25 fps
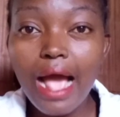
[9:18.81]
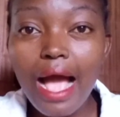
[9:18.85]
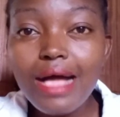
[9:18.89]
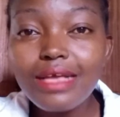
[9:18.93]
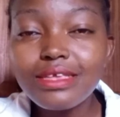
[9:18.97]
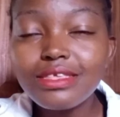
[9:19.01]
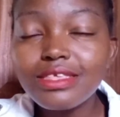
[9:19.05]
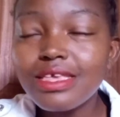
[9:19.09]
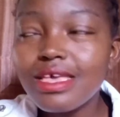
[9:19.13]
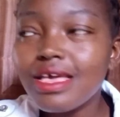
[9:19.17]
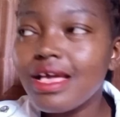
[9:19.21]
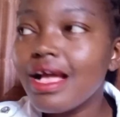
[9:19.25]

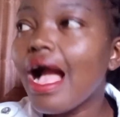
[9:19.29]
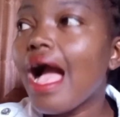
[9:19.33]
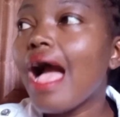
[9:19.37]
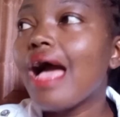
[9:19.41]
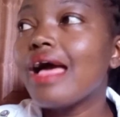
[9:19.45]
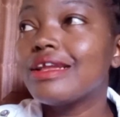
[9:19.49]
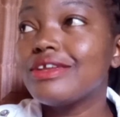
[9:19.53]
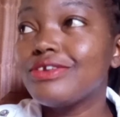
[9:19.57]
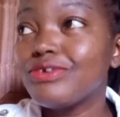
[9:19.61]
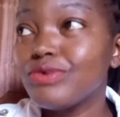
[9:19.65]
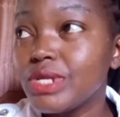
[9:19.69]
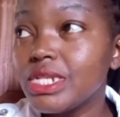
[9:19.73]
asking
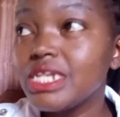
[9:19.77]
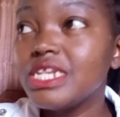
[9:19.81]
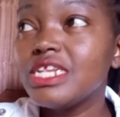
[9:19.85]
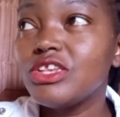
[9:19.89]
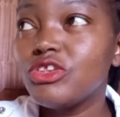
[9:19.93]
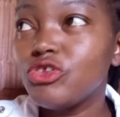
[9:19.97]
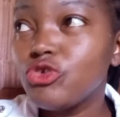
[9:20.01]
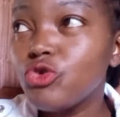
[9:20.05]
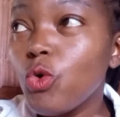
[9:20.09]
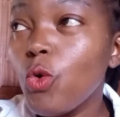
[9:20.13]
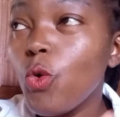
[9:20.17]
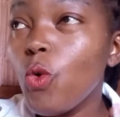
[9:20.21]
a
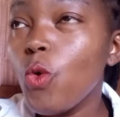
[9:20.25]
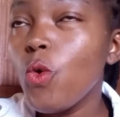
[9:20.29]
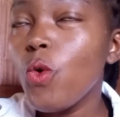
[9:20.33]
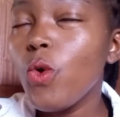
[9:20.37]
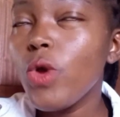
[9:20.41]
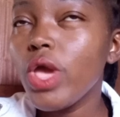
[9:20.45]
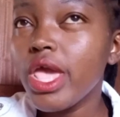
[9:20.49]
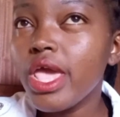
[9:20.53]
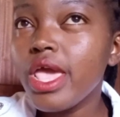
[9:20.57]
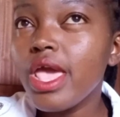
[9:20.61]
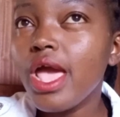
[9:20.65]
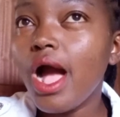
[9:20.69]

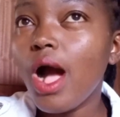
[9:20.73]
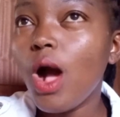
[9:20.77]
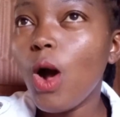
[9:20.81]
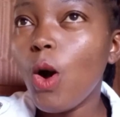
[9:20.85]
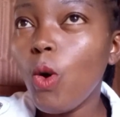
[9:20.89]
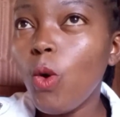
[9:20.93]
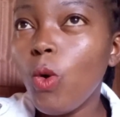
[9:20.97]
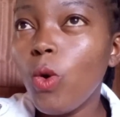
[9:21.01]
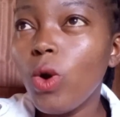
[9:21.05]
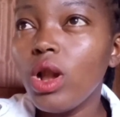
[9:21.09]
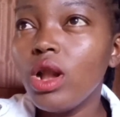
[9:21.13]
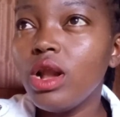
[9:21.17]

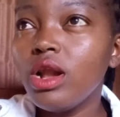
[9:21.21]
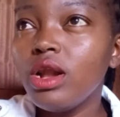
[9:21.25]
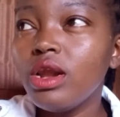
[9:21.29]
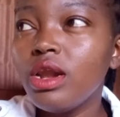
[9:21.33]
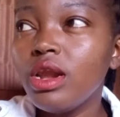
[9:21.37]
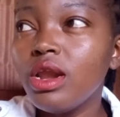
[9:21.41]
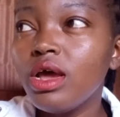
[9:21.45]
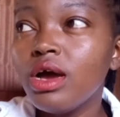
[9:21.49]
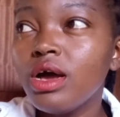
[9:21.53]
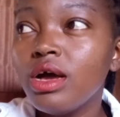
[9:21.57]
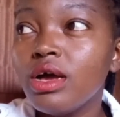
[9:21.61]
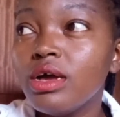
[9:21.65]

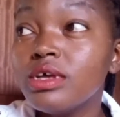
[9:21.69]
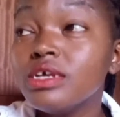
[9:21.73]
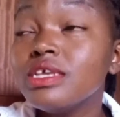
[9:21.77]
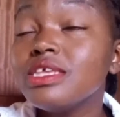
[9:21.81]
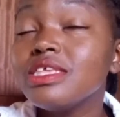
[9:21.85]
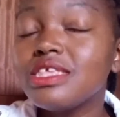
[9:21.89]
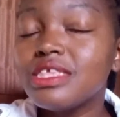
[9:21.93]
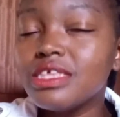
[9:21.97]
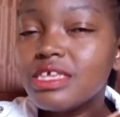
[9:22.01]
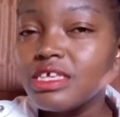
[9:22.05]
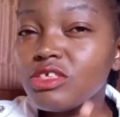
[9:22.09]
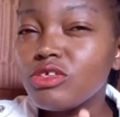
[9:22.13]
22-year-old
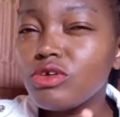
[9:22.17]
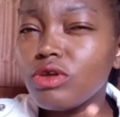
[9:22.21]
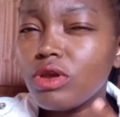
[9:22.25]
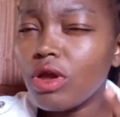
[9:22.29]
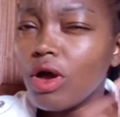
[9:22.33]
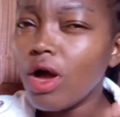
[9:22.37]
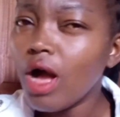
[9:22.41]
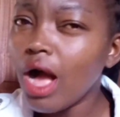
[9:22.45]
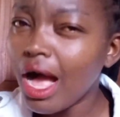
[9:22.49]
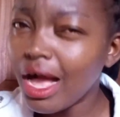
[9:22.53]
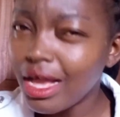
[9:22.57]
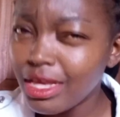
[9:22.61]

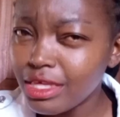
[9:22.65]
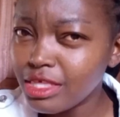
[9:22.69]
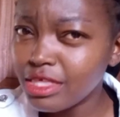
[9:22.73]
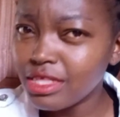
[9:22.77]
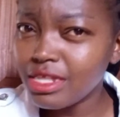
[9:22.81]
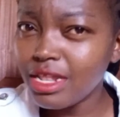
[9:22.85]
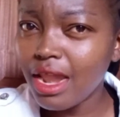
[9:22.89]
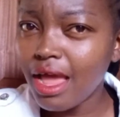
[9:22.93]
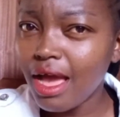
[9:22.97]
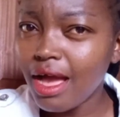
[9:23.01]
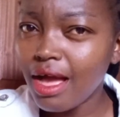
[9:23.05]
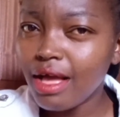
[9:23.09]
seasonal
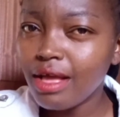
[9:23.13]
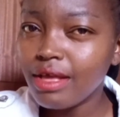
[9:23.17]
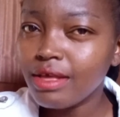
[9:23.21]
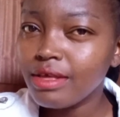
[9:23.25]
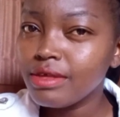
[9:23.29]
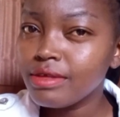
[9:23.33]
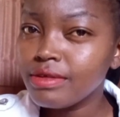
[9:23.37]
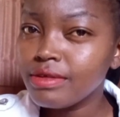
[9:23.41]
hustler